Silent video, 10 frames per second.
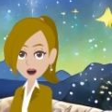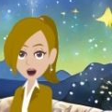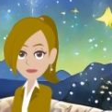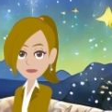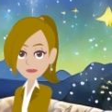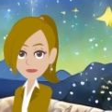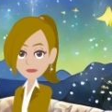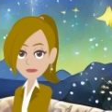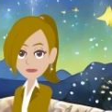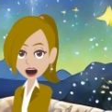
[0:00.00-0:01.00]
Now,
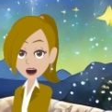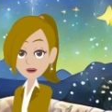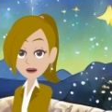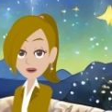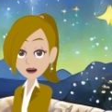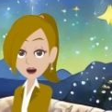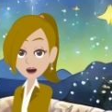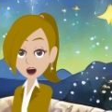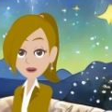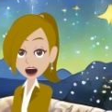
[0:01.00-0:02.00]
that doesn't ring
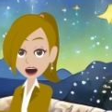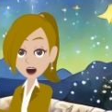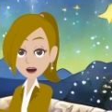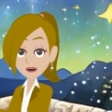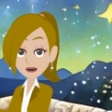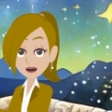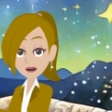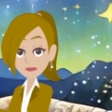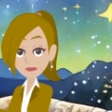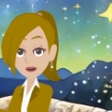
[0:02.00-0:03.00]
your bells very
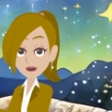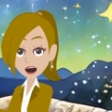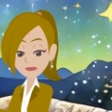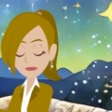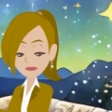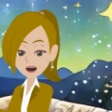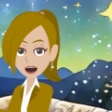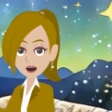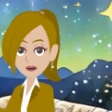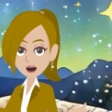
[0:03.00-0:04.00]
much because
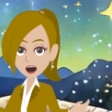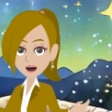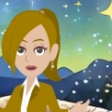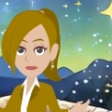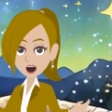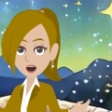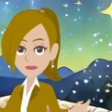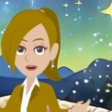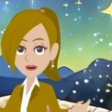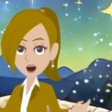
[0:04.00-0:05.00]
you're into
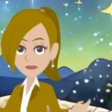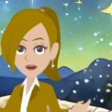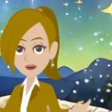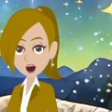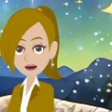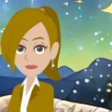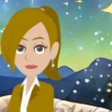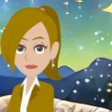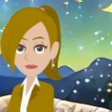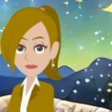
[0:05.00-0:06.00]
manifestation and it's okay.
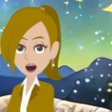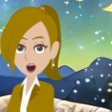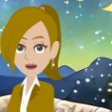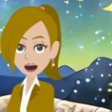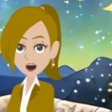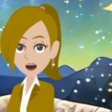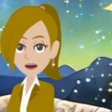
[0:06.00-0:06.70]
That's why you're